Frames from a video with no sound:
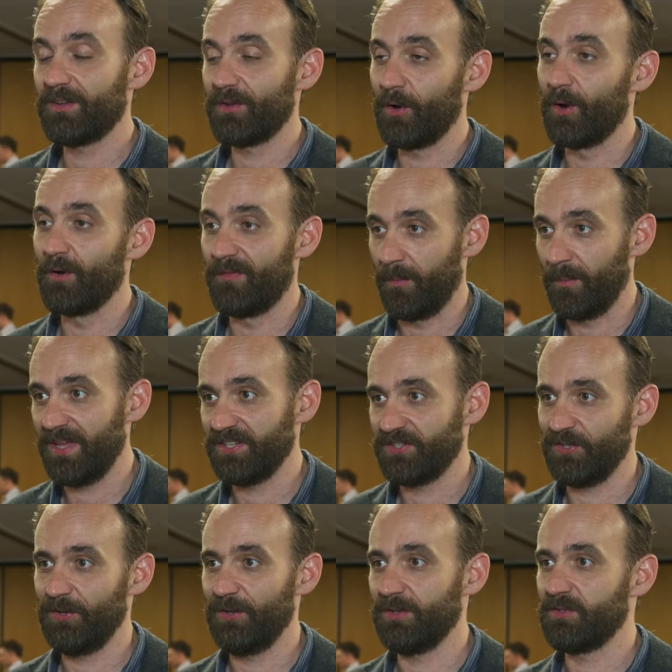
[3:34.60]
the door for me
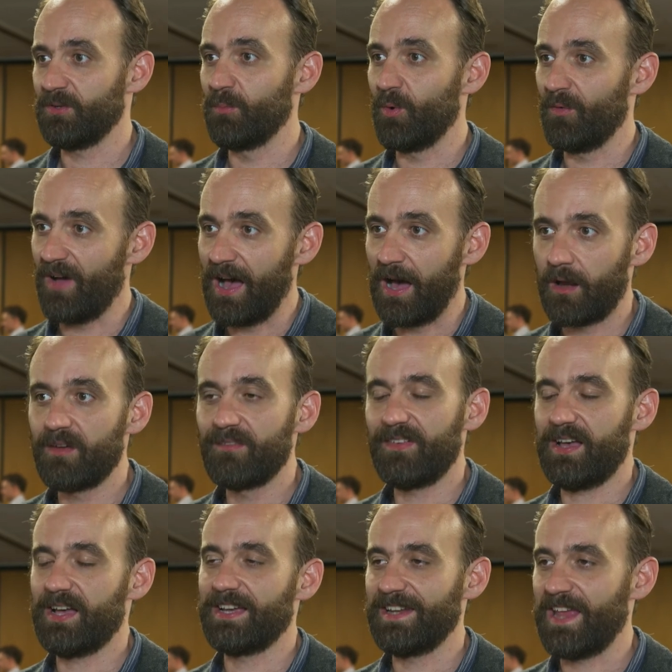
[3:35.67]
to, to move out of
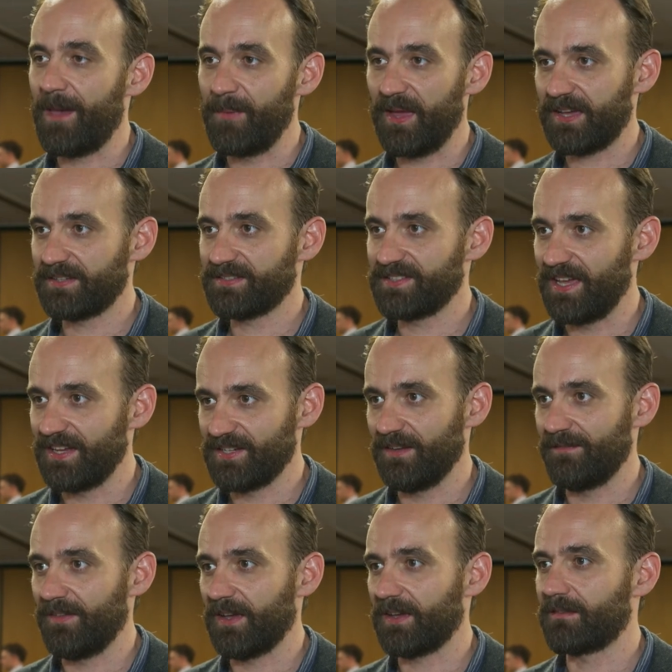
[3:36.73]
academic,
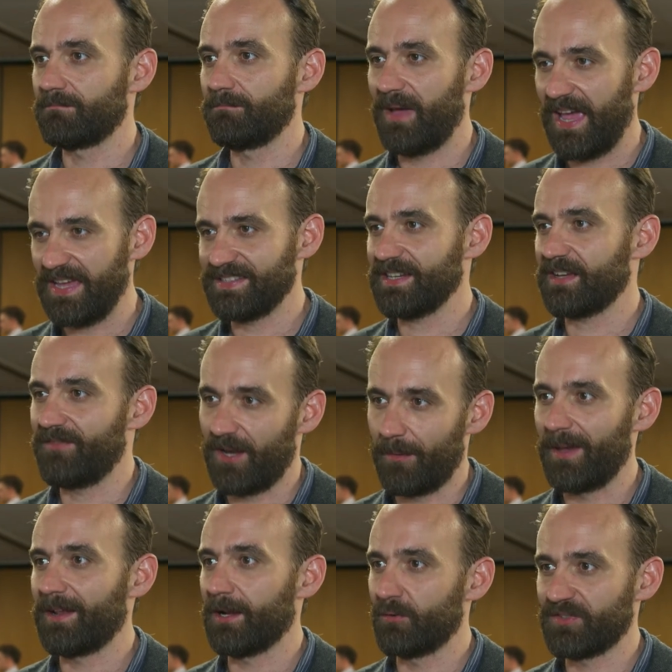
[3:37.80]
scientific, basic,
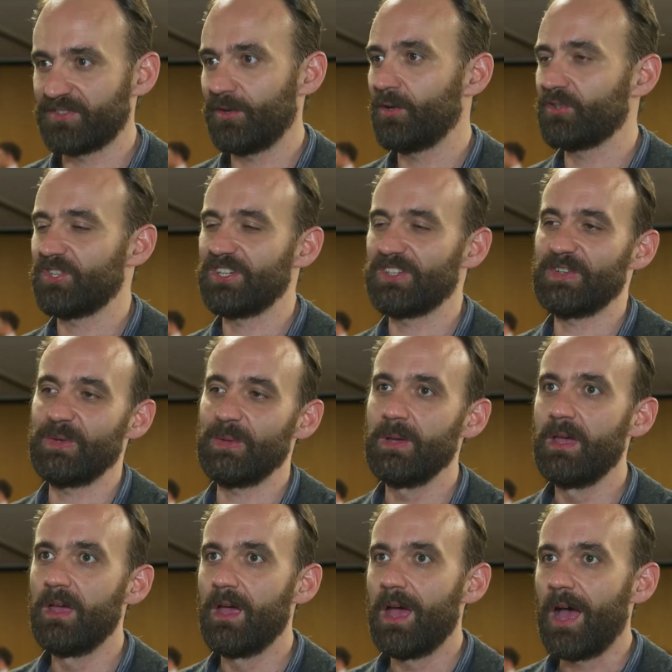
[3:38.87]
fundamental research into
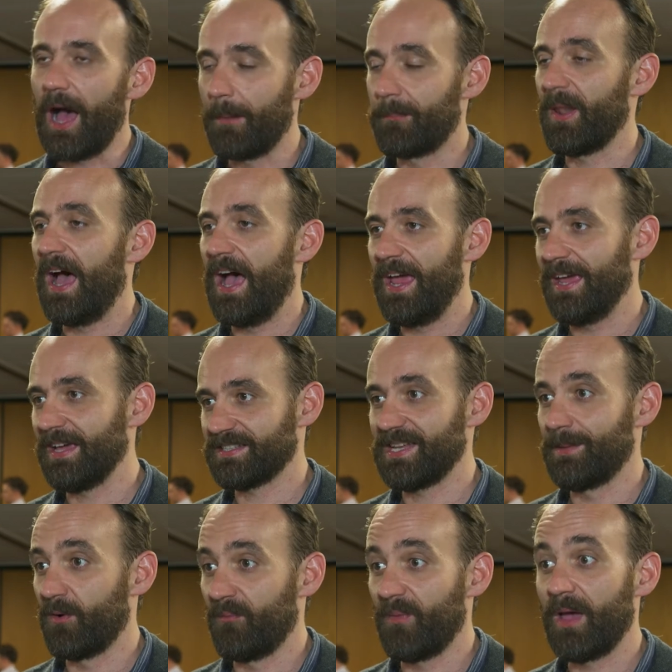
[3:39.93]
applying
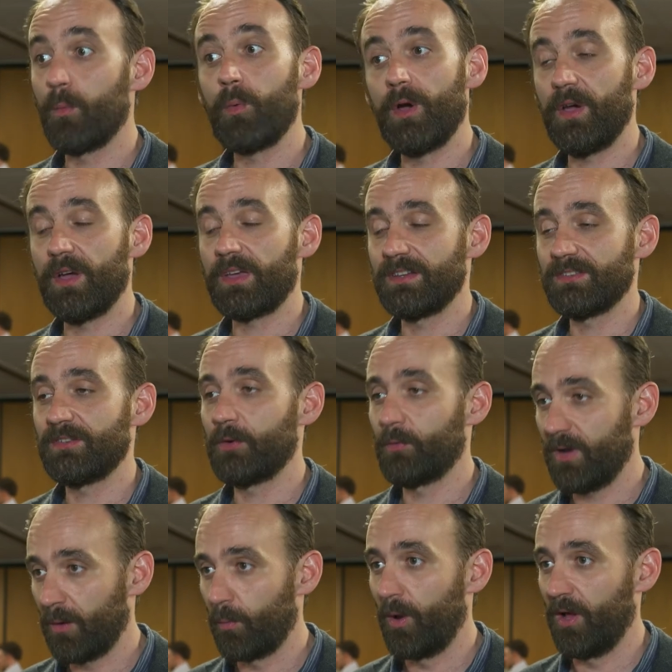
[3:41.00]
some of my work into the
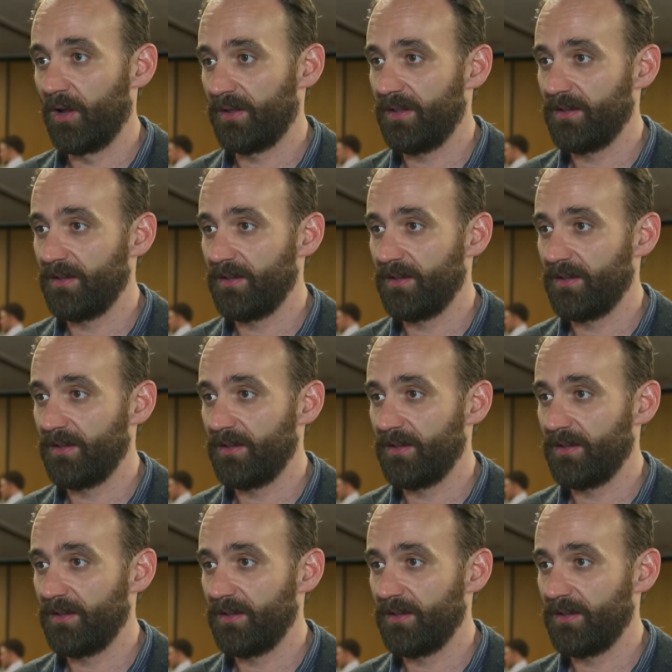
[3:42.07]
real world